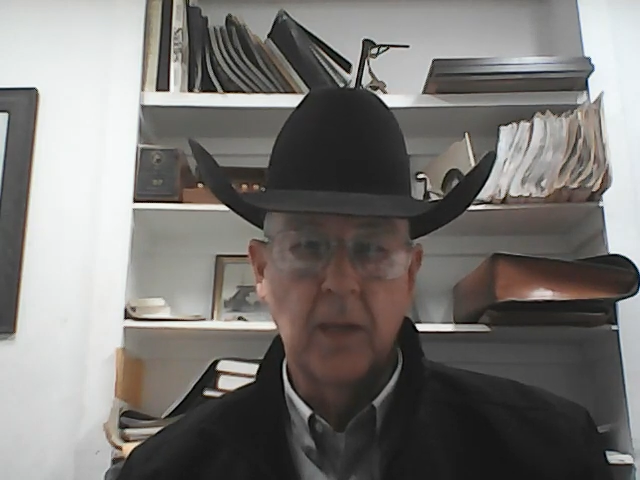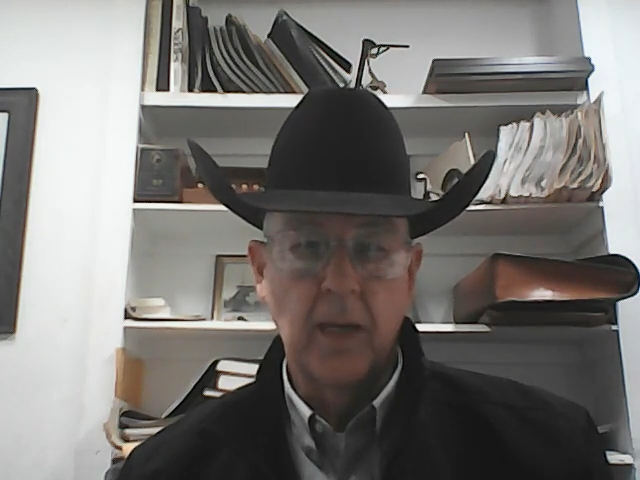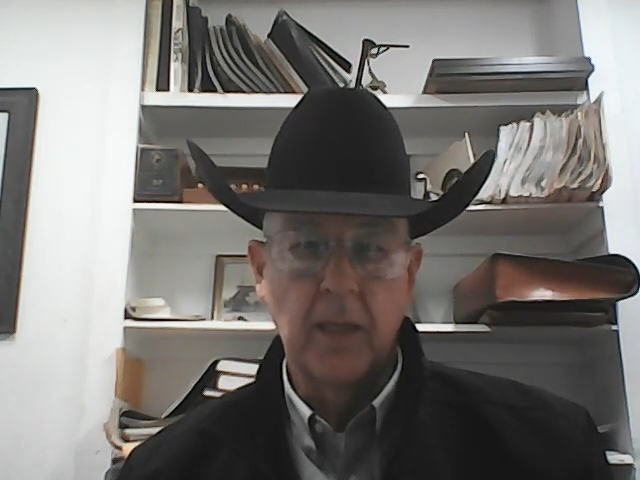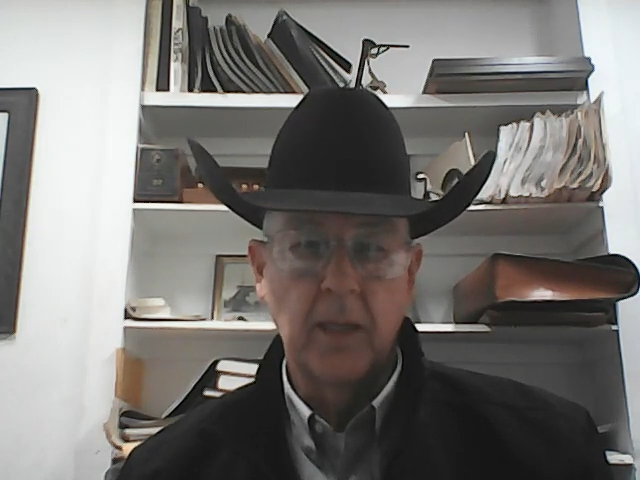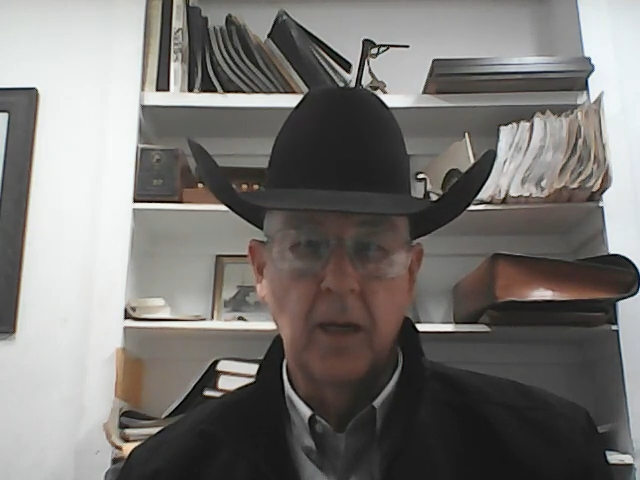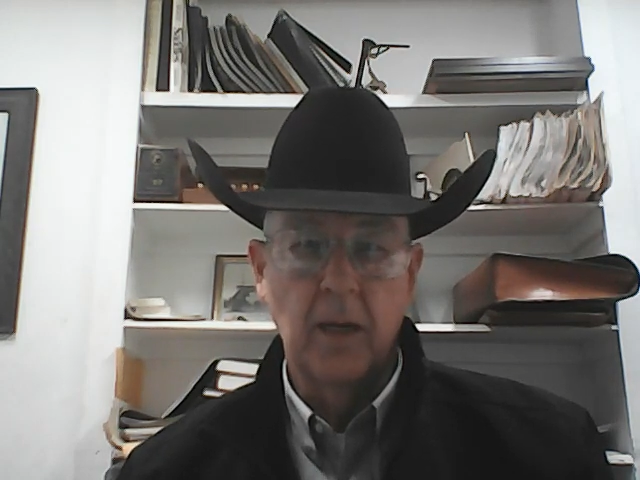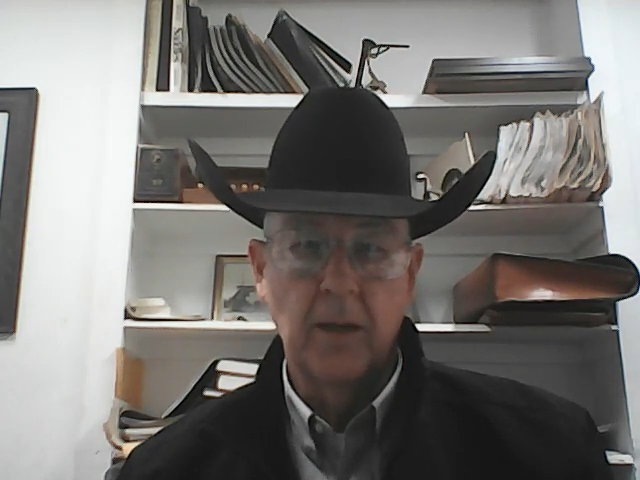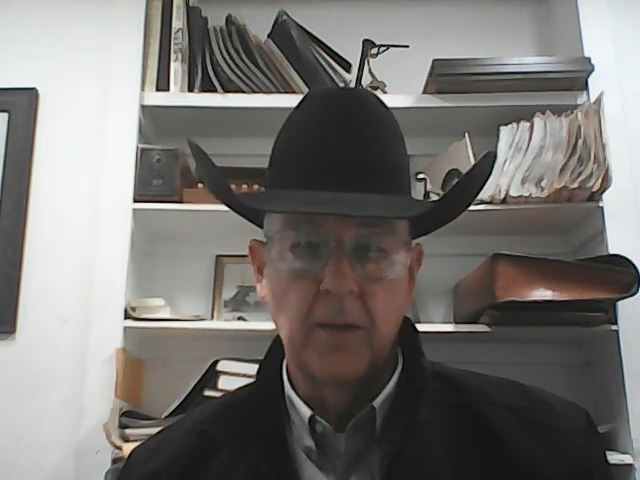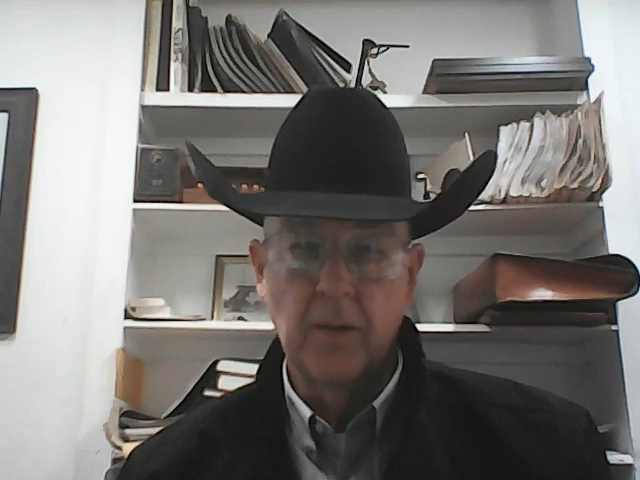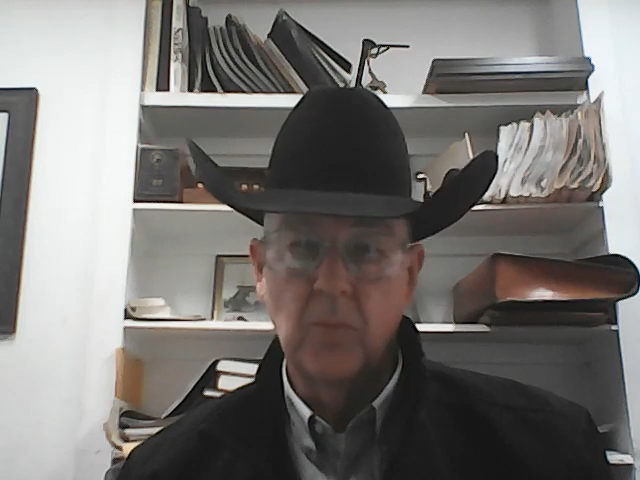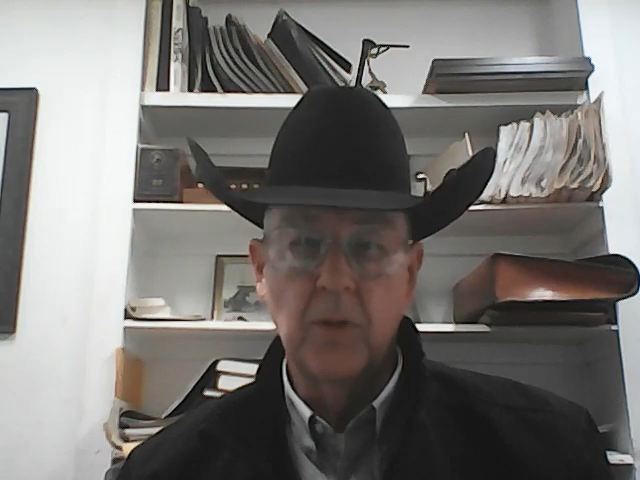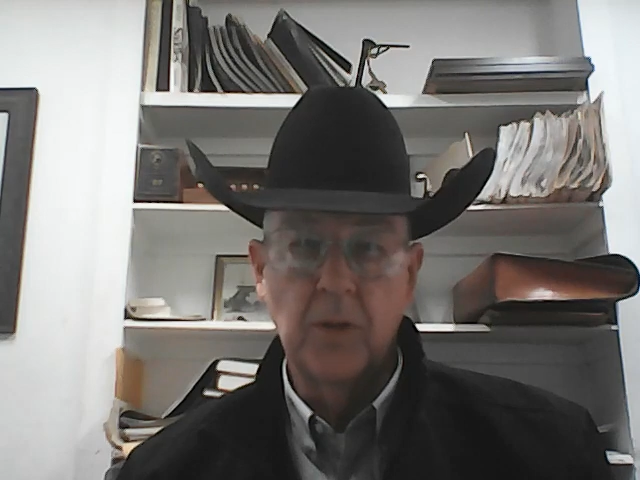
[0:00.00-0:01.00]
like God
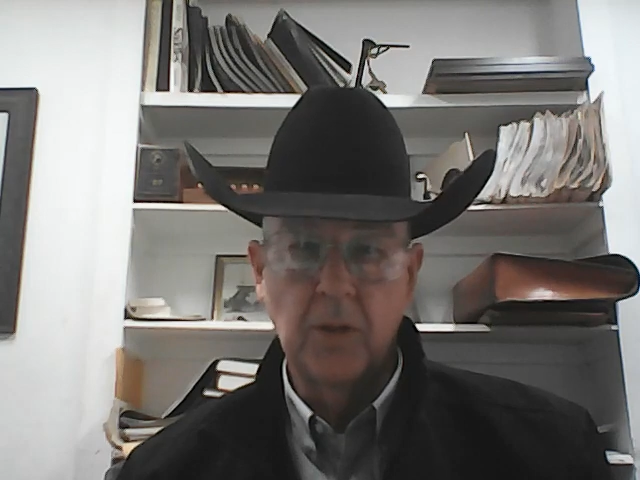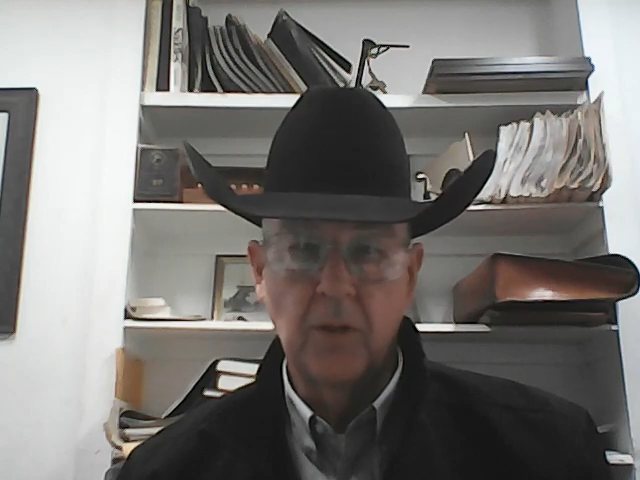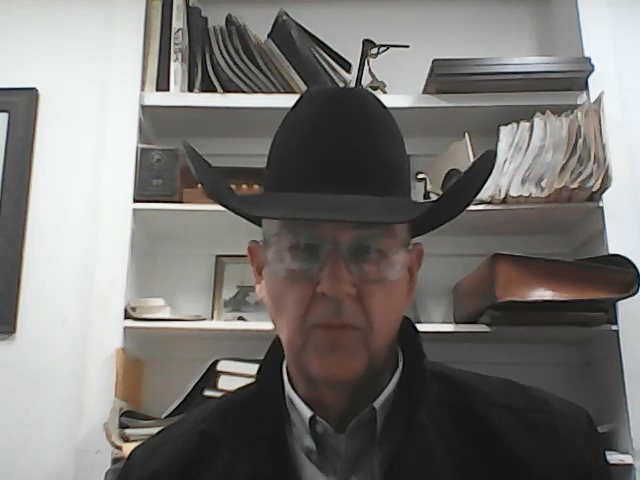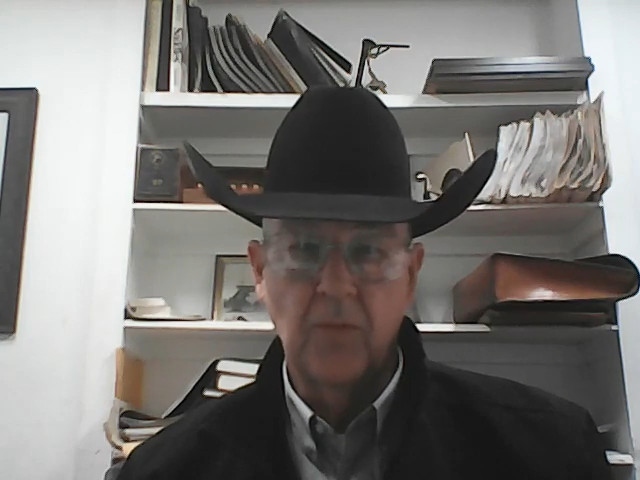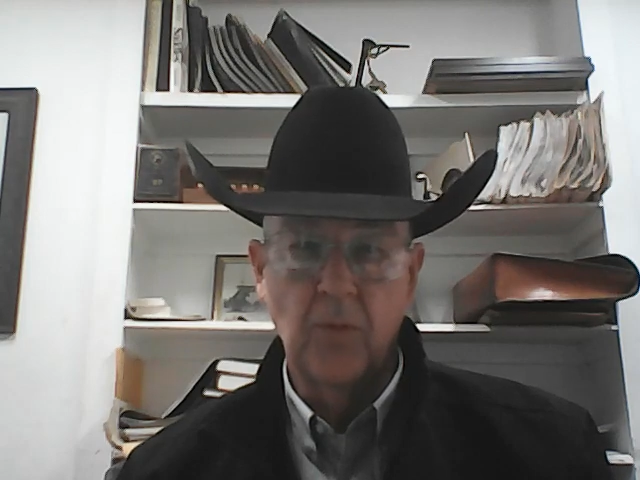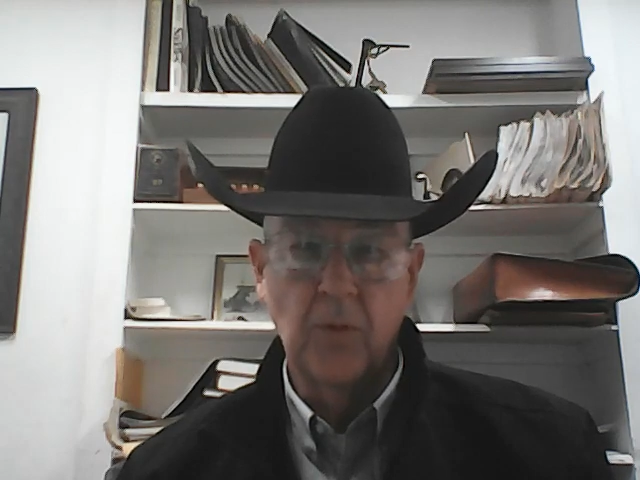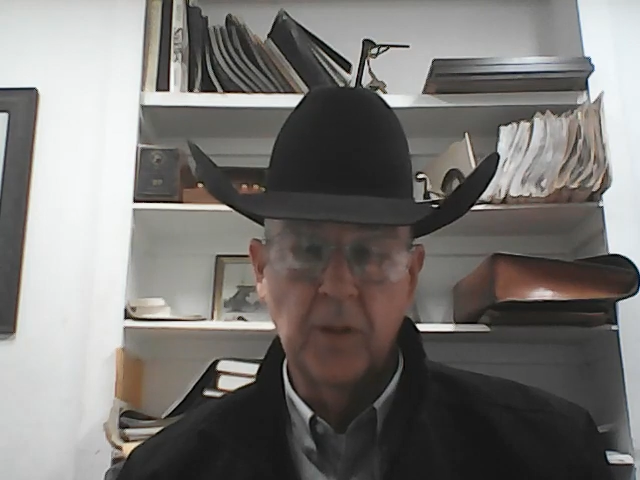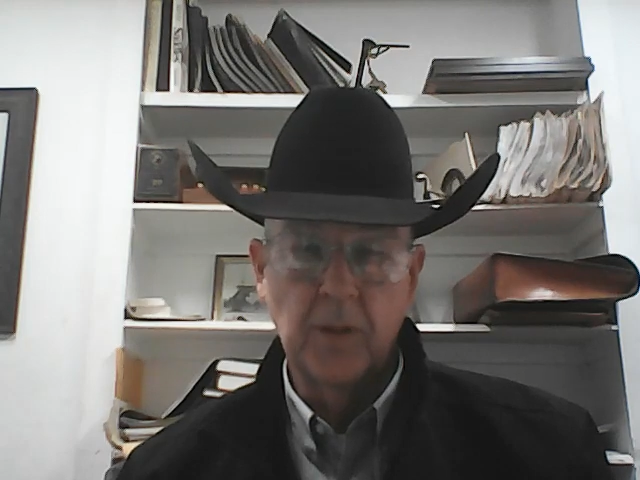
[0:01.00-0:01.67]
are with you for